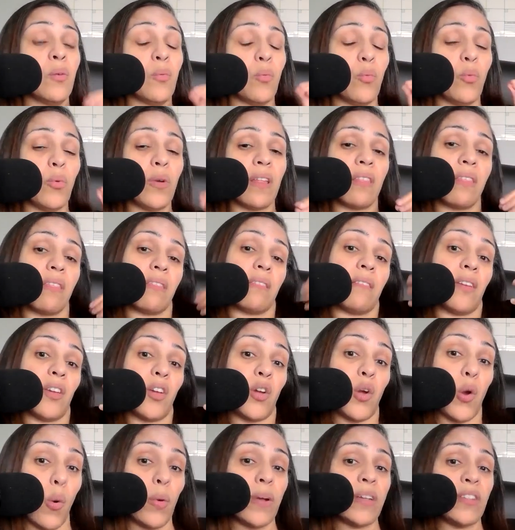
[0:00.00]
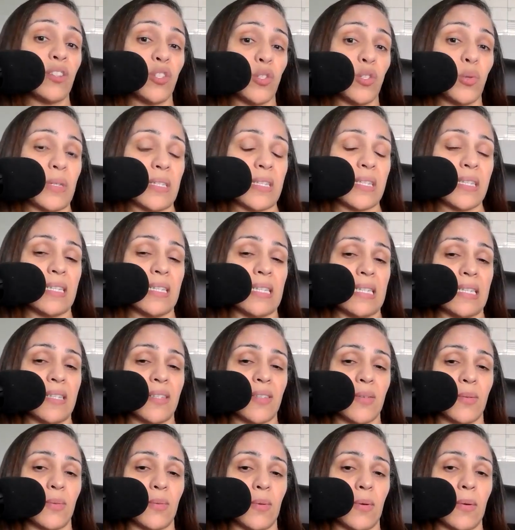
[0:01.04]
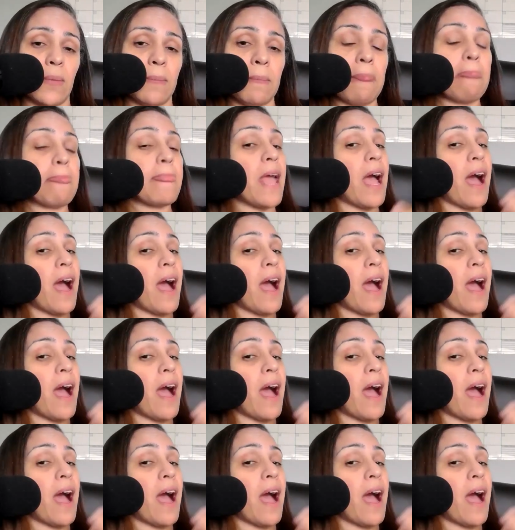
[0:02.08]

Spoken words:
with going to a CT school.